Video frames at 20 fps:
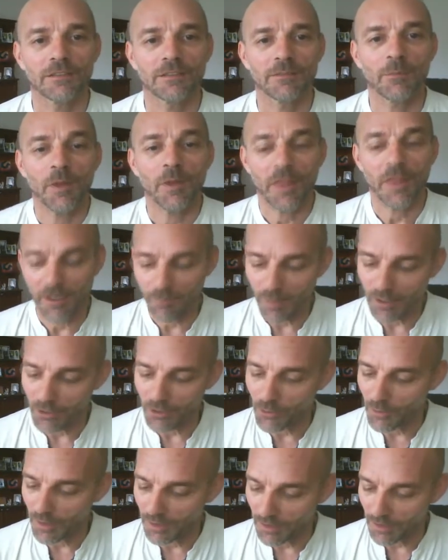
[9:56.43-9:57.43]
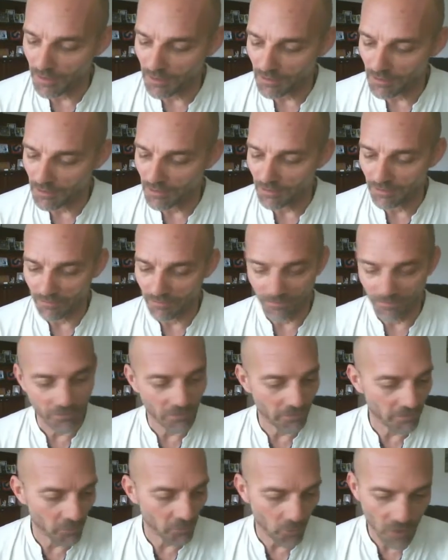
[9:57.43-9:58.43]
But they've been doing this
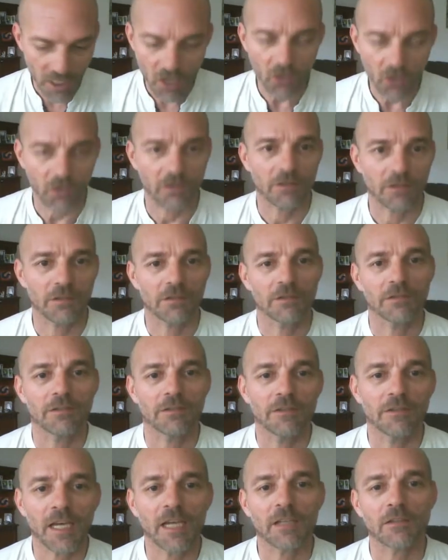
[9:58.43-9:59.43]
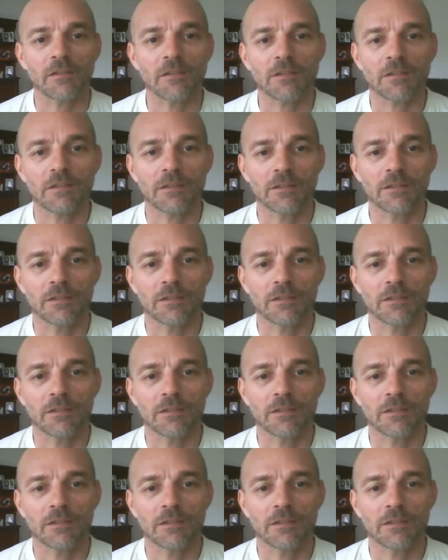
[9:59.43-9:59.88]
for eons, the ants.